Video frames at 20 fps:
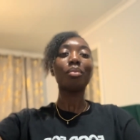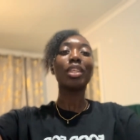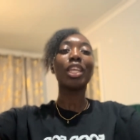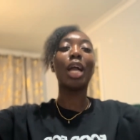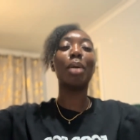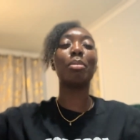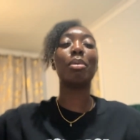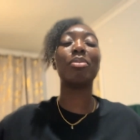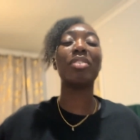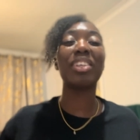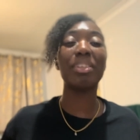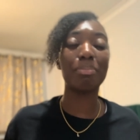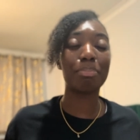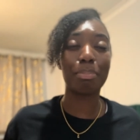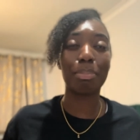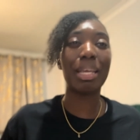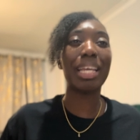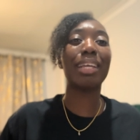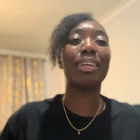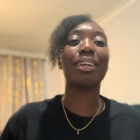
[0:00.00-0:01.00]
I'm a big,
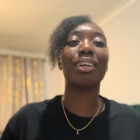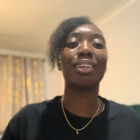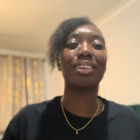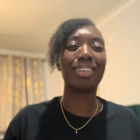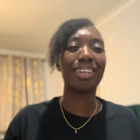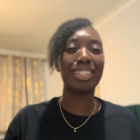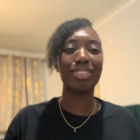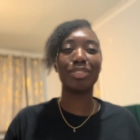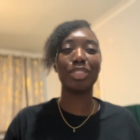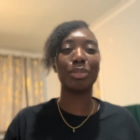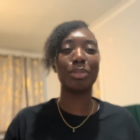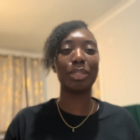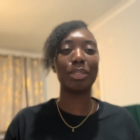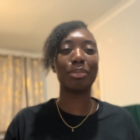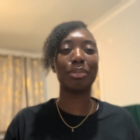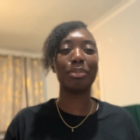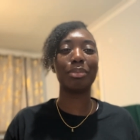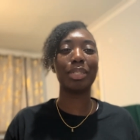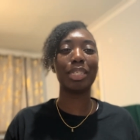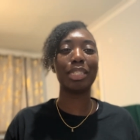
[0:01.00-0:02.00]
I can't even speak
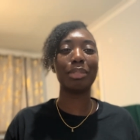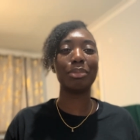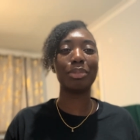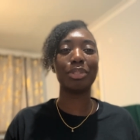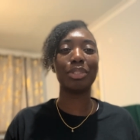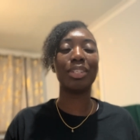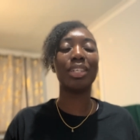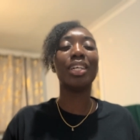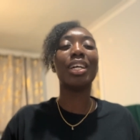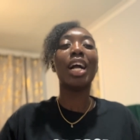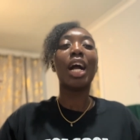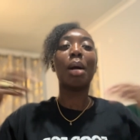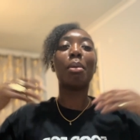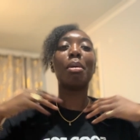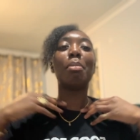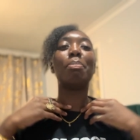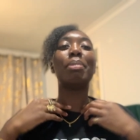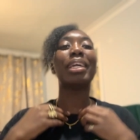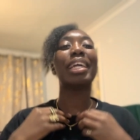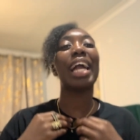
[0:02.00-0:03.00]
properly anymore. I'm
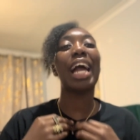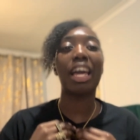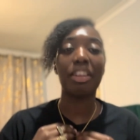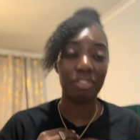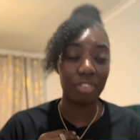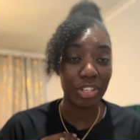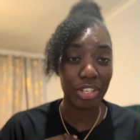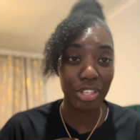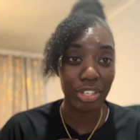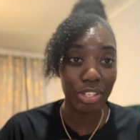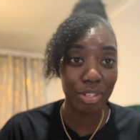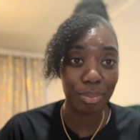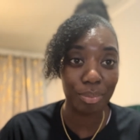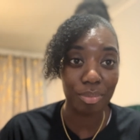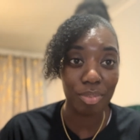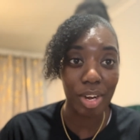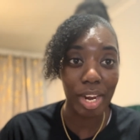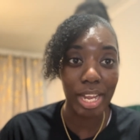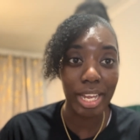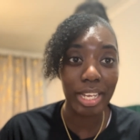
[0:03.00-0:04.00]
a big advocate,
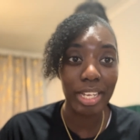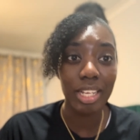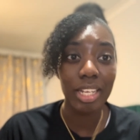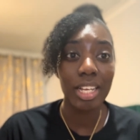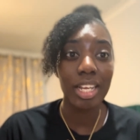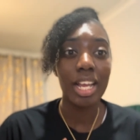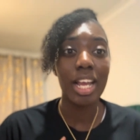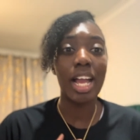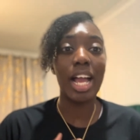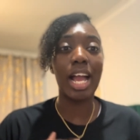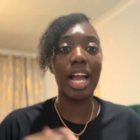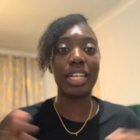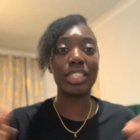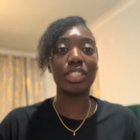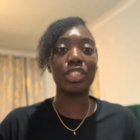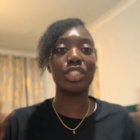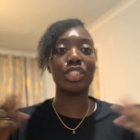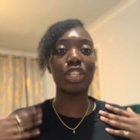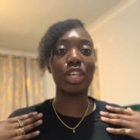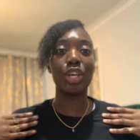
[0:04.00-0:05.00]
right?
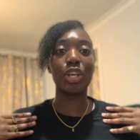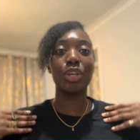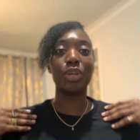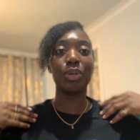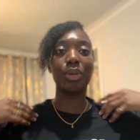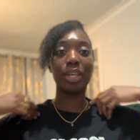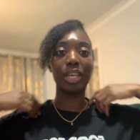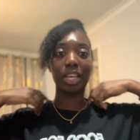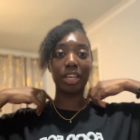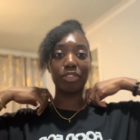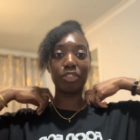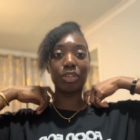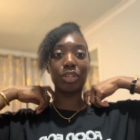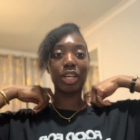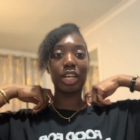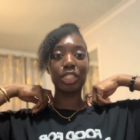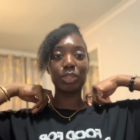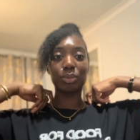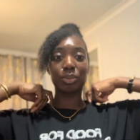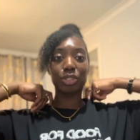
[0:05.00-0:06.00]
And so if you
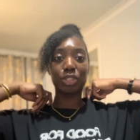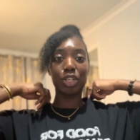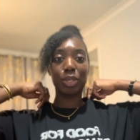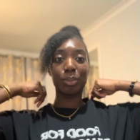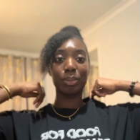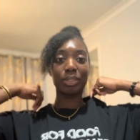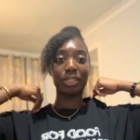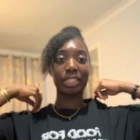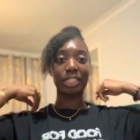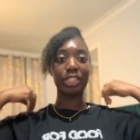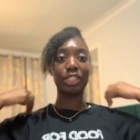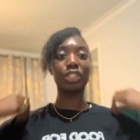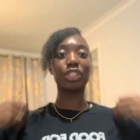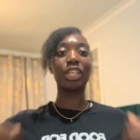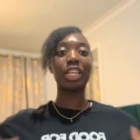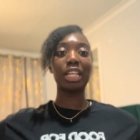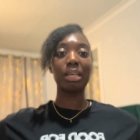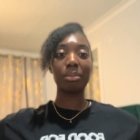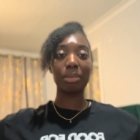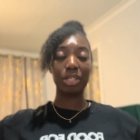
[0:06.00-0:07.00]
guys want to cop a
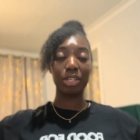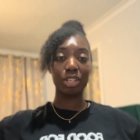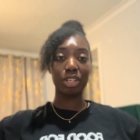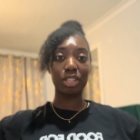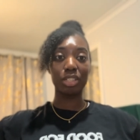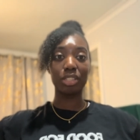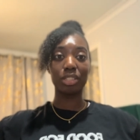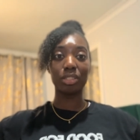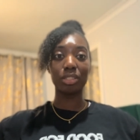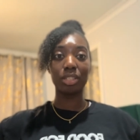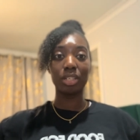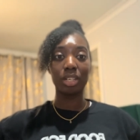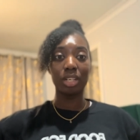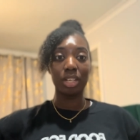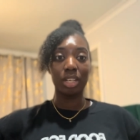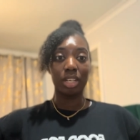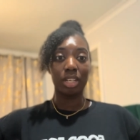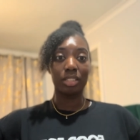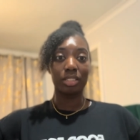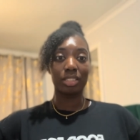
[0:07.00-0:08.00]
t-shirt, let me know.
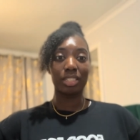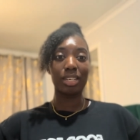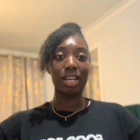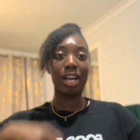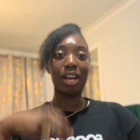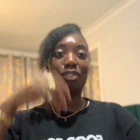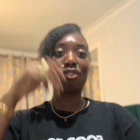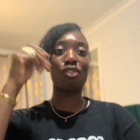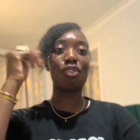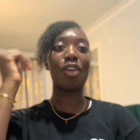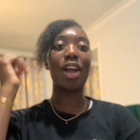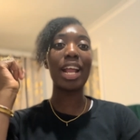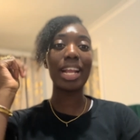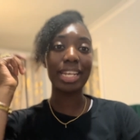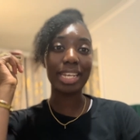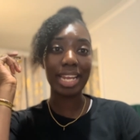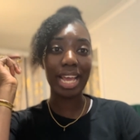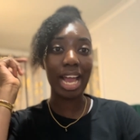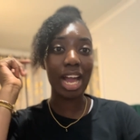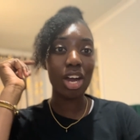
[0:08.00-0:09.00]

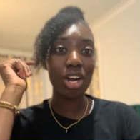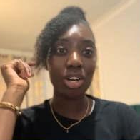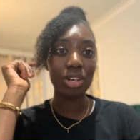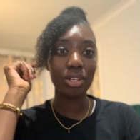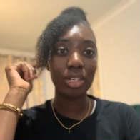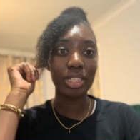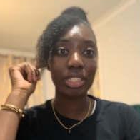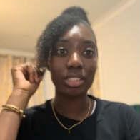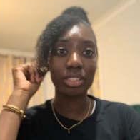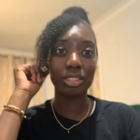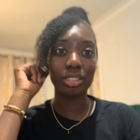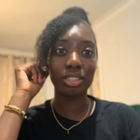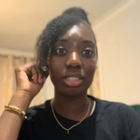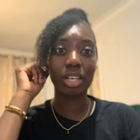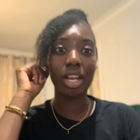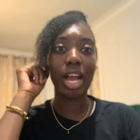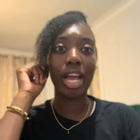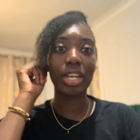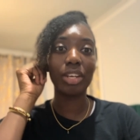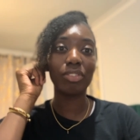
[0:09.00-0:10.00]
Right now, it's
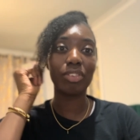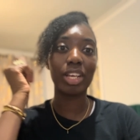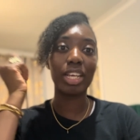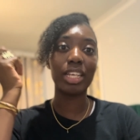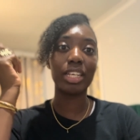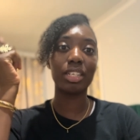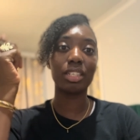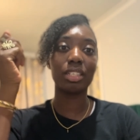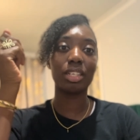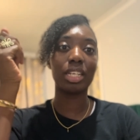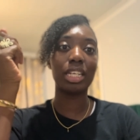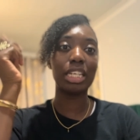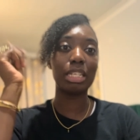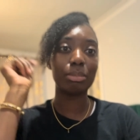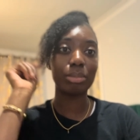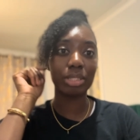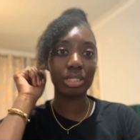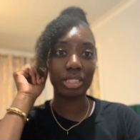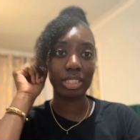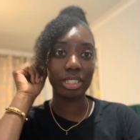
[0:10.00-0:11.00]
kind of like
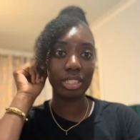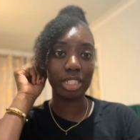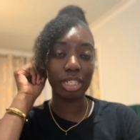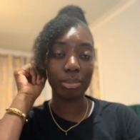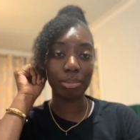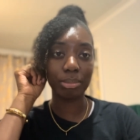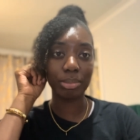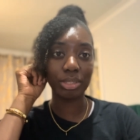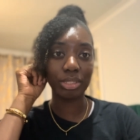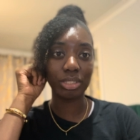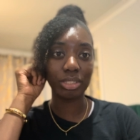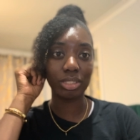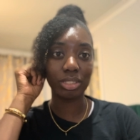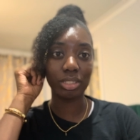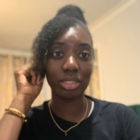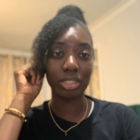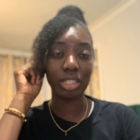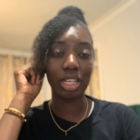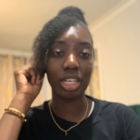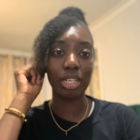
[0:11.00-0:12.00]
limited
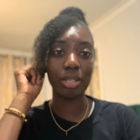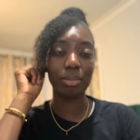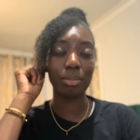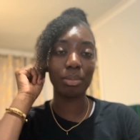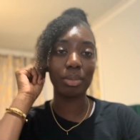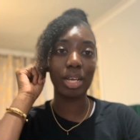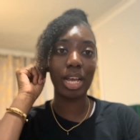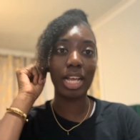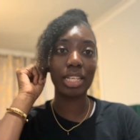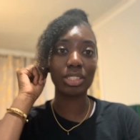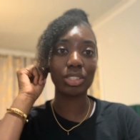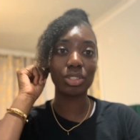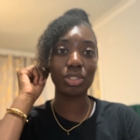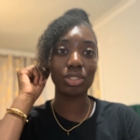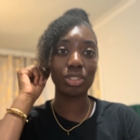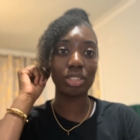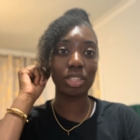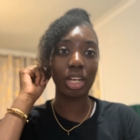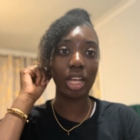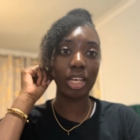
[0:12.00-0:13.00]
numbers. It hasn't
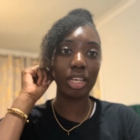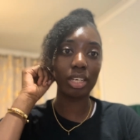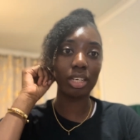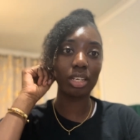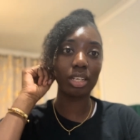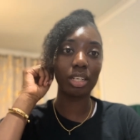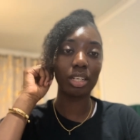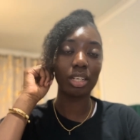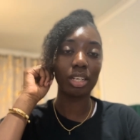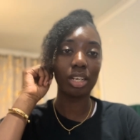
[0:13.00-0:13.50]
gone like